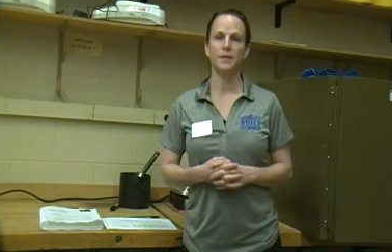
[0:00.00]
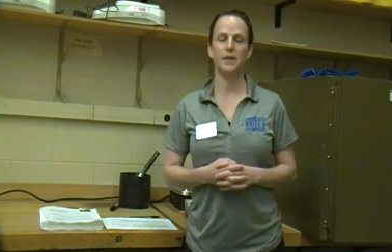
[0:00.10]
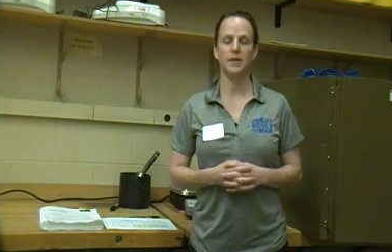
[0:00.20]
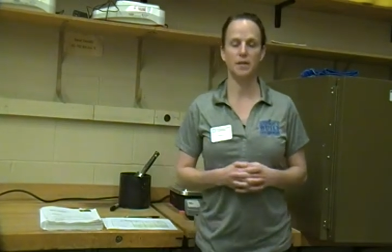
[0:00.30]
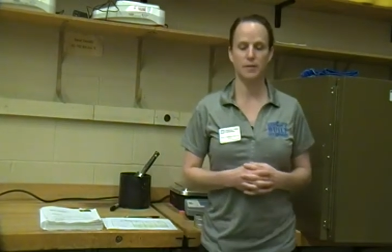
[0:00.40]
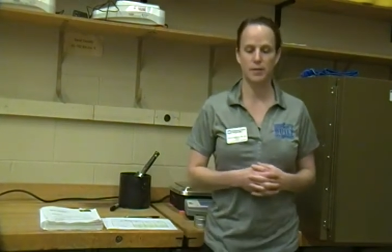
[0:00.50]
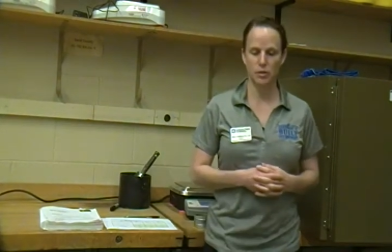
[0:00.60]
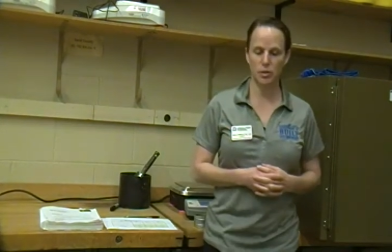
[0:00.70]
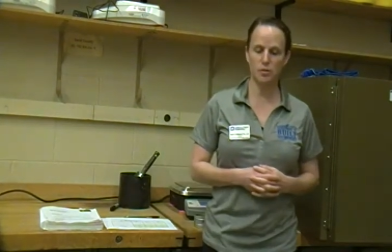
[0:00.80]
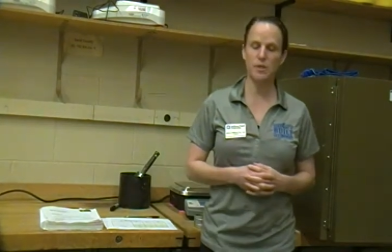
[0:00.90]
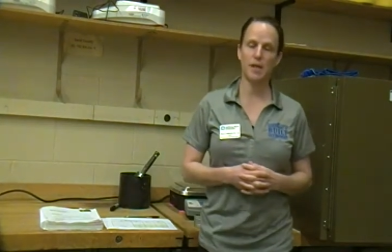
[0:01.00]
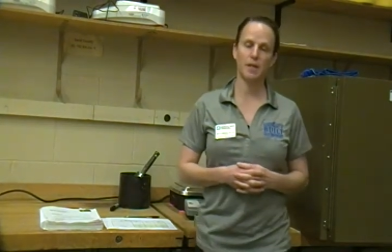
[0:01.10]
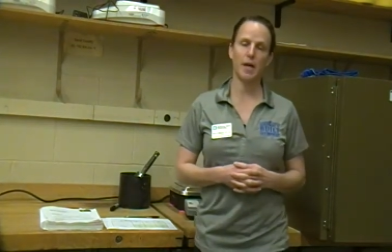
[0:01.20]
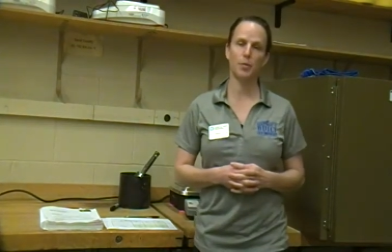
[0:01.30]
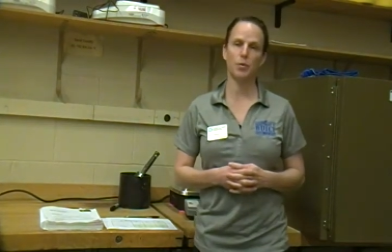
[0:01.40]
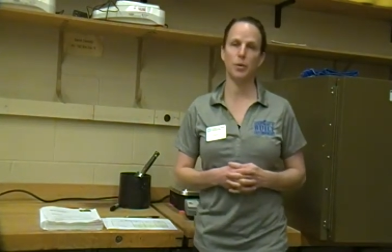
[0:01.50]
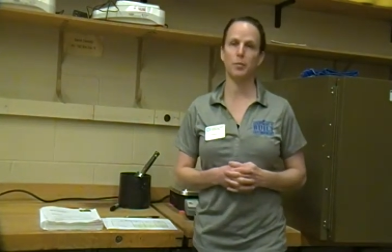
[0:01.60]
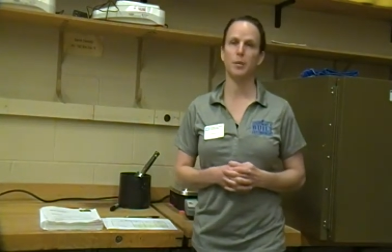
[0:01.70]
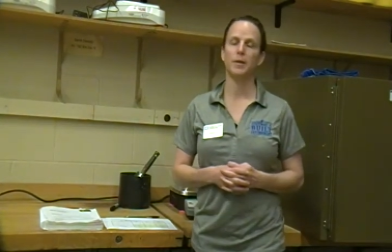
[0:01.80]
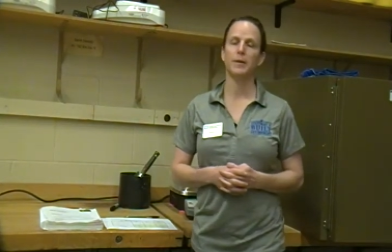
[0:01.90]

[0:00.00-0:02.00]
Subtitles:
the Tuesday lab group.